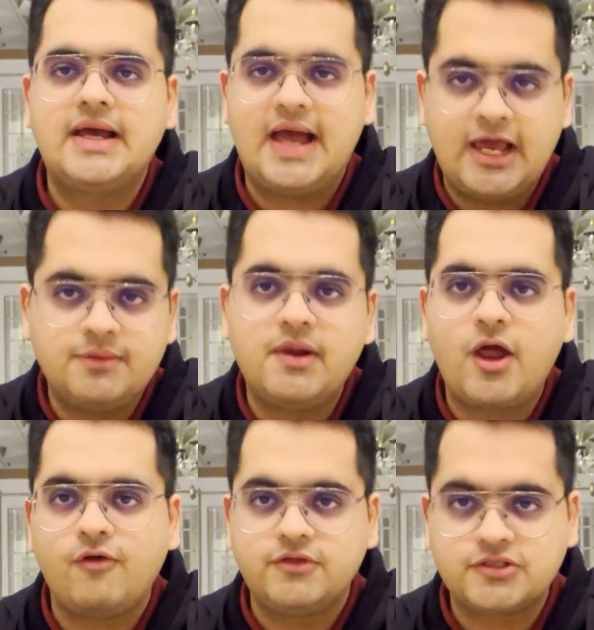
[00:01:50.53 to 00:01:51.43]
Alumni
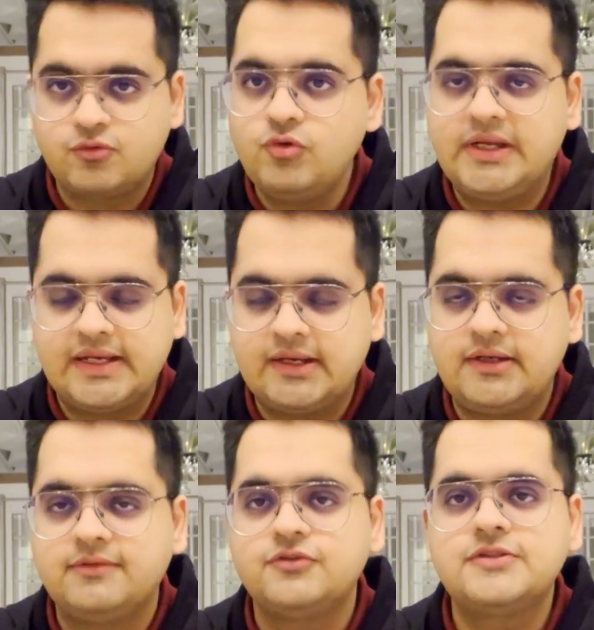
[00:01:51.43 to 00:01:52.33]
of the school take
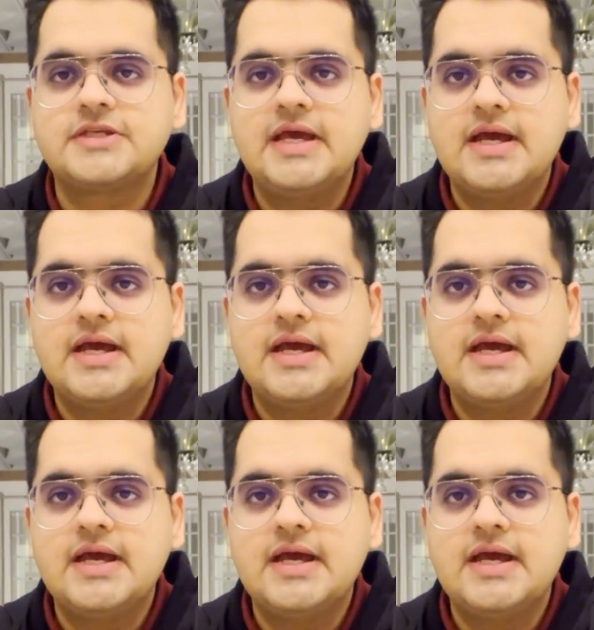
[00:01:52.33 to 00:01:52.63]
interviews.